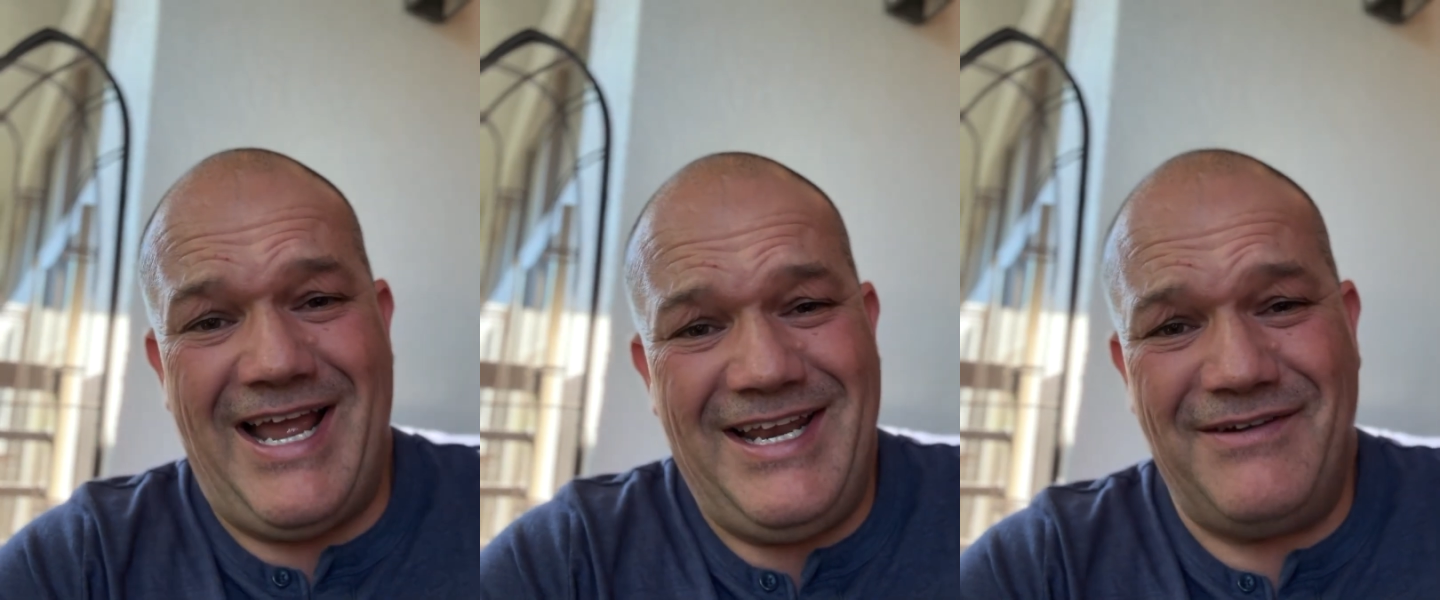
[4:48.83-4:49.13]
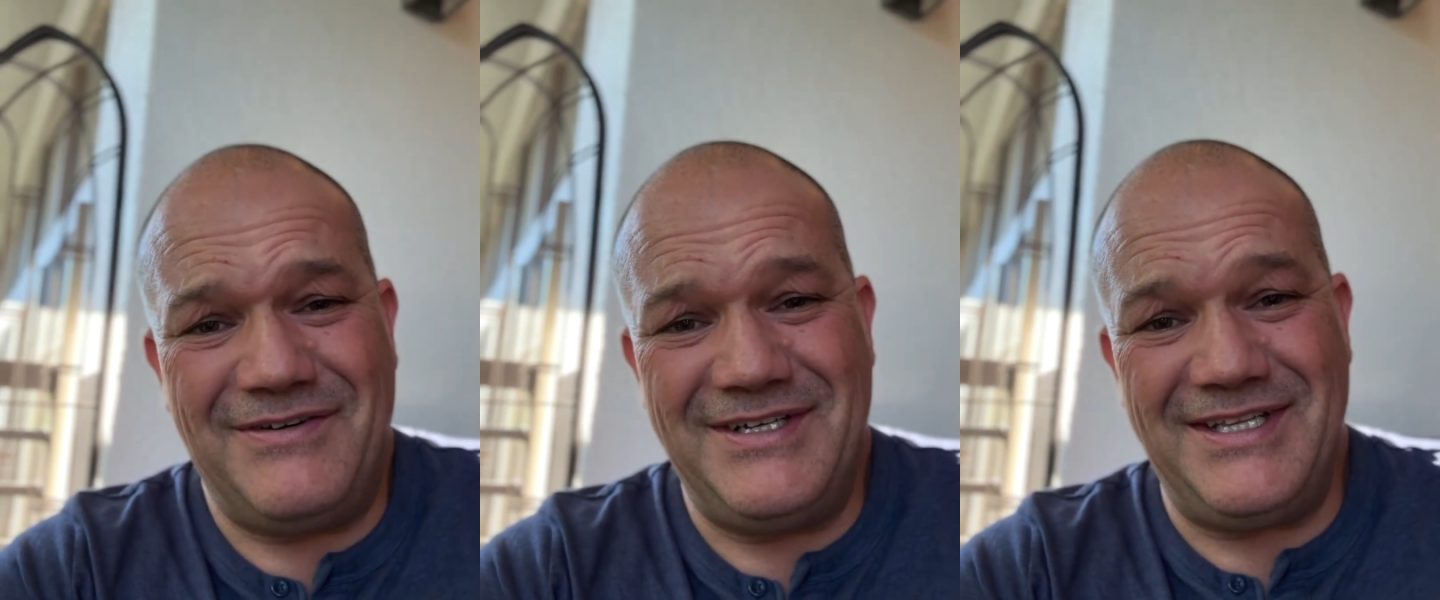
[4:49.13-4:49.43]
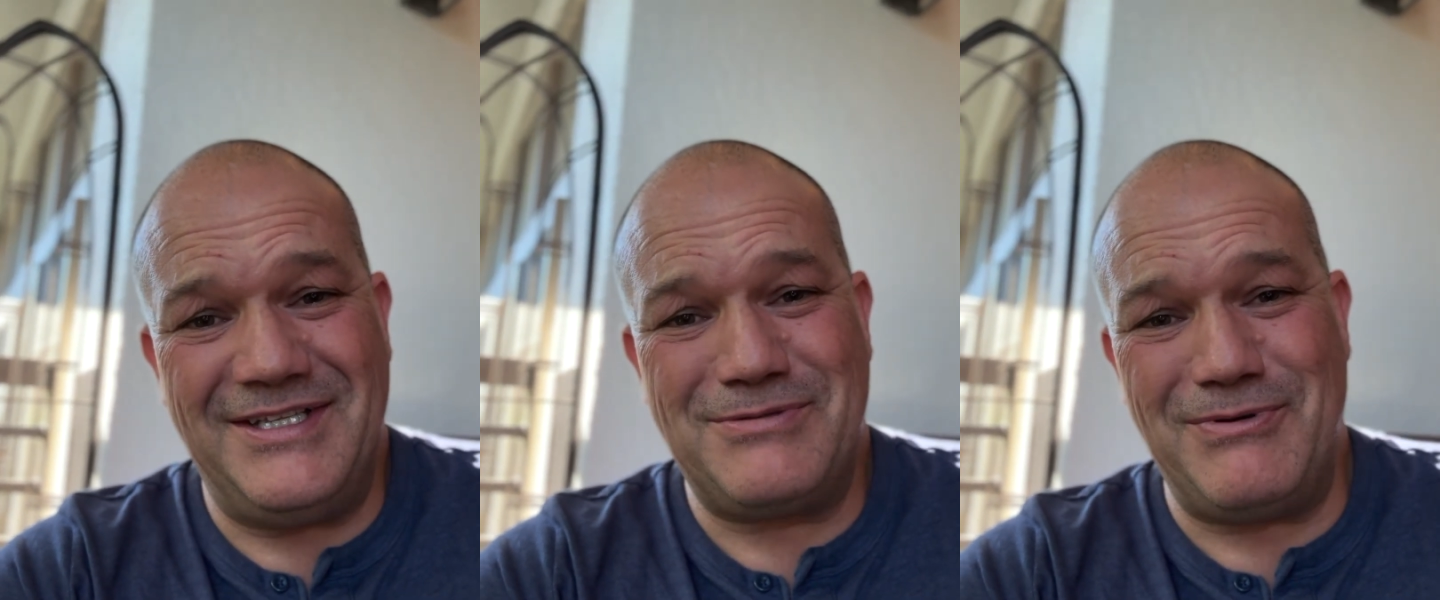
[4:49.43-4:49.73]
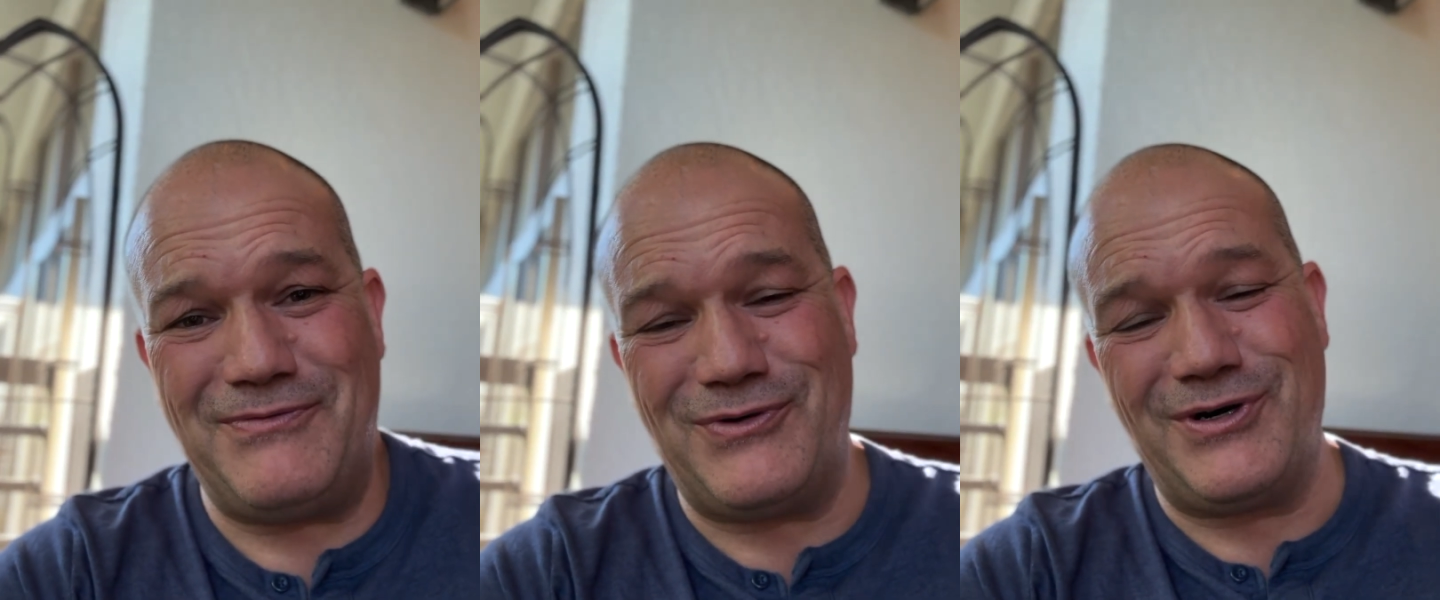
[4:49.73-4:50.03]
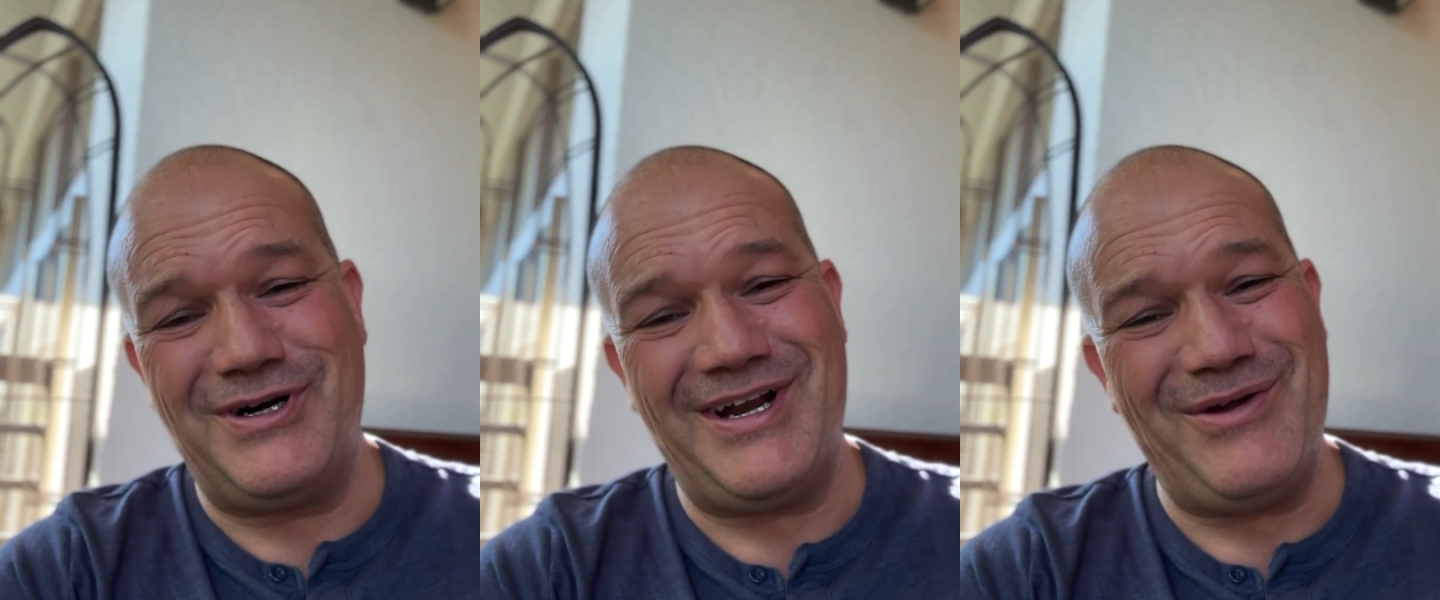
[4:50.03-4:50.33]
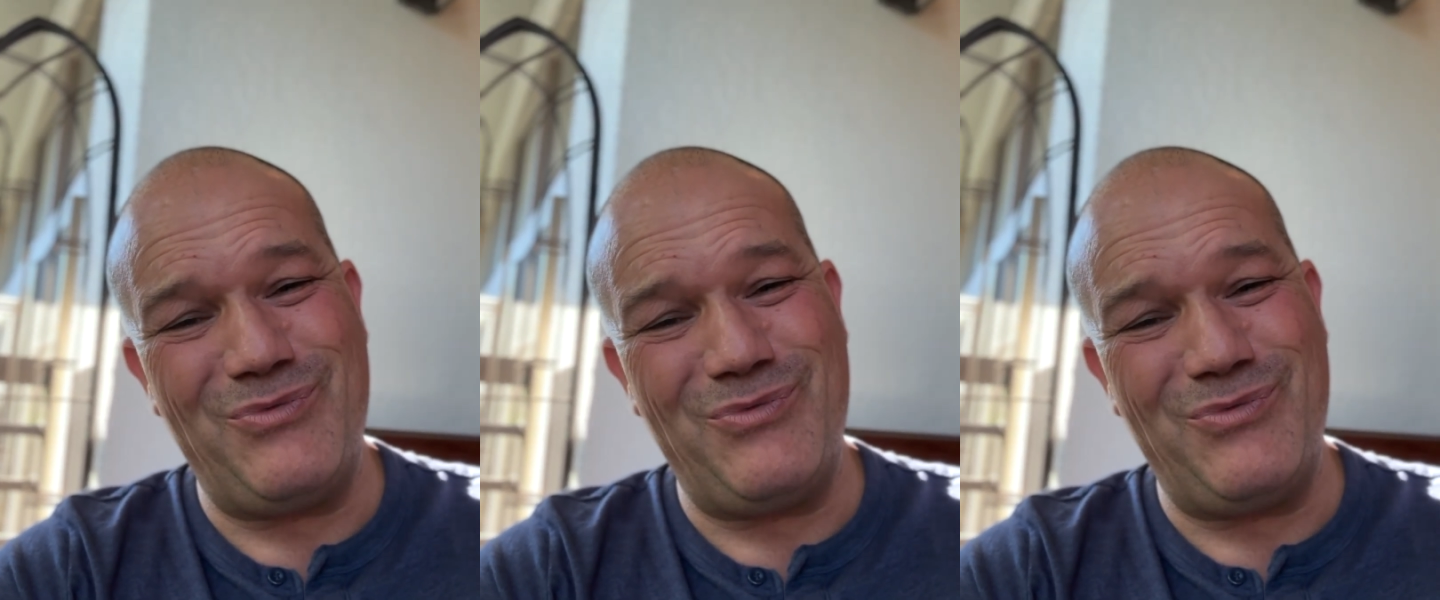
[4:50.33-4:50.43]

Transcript: I never did this before. I